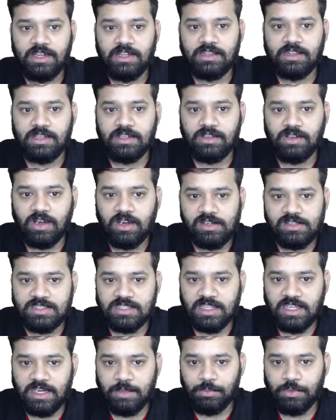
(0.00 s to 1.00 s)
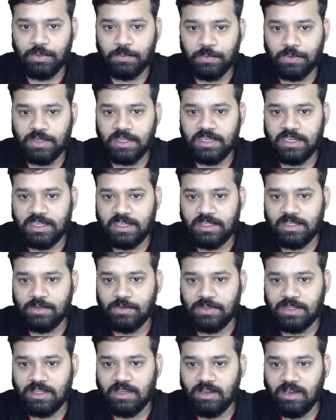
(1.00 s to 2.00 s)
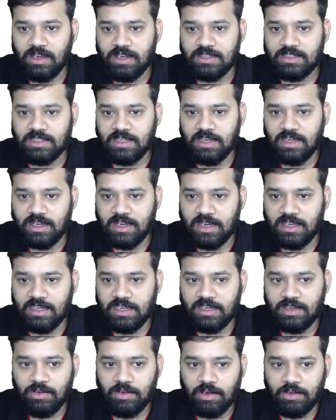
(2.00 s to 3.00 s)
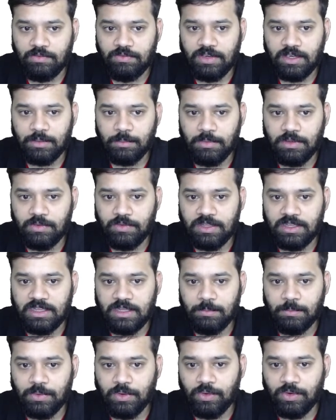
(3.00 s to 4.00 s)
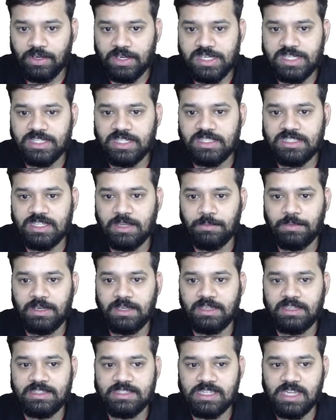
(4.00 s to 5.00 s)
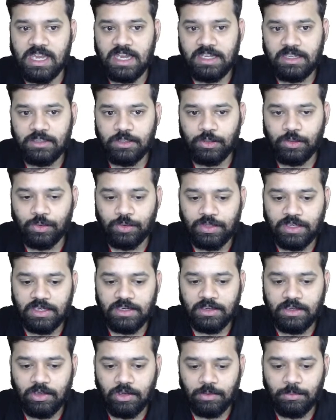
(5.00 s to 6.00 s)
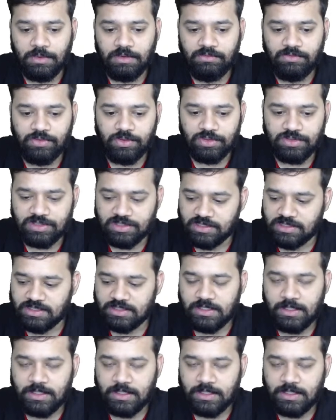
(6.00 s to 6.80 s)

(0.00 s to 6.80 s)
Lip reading: The talks aim to put an end to the long-running conflict between the pro-Russian separatists and Ukraine government forces.